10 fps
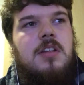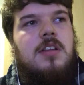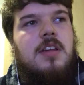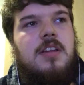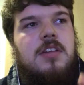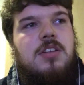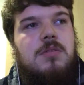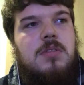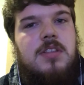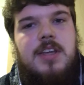Like she
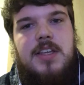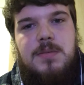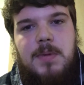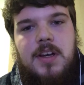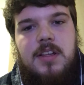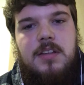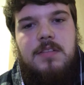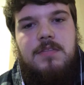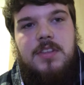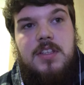was a test pilot
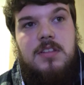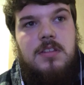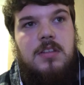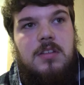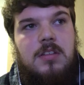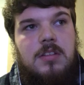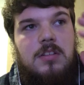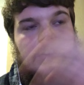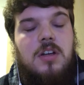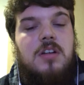for this
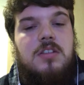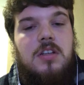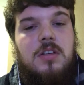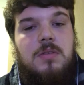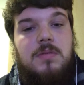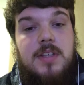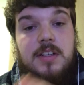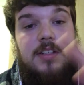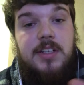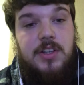doctor who was
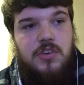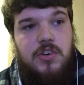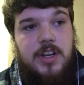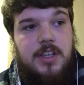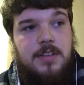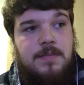actually a Kree,